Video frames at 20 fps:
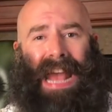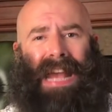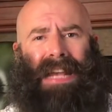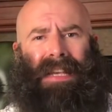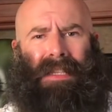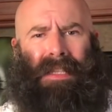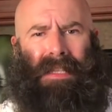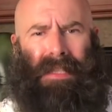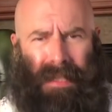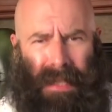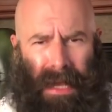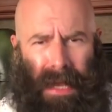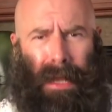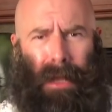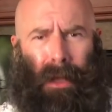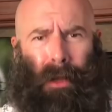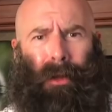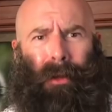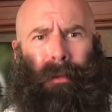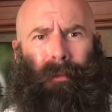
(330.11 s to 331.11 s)
a
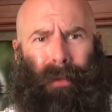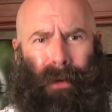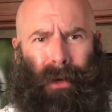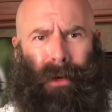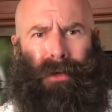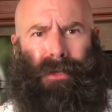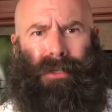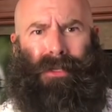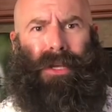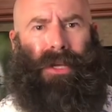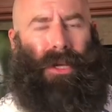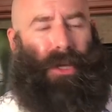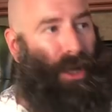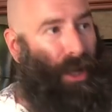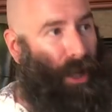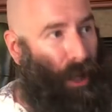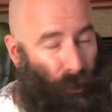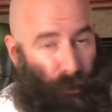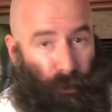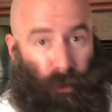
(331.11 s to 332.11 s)
single person
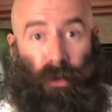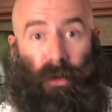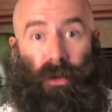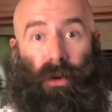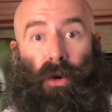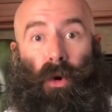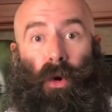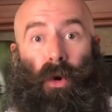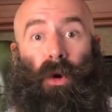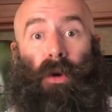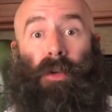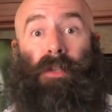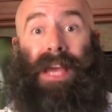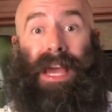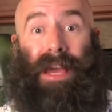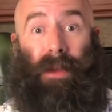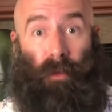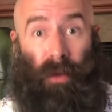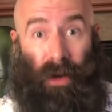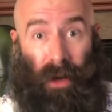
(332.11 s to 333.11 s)
go through the course
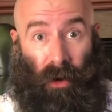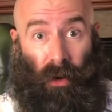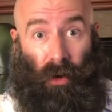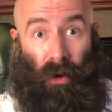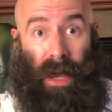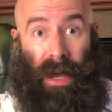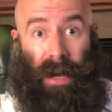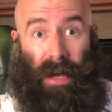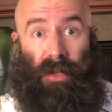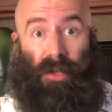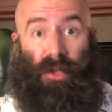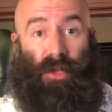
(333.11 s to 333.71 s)
and regret it.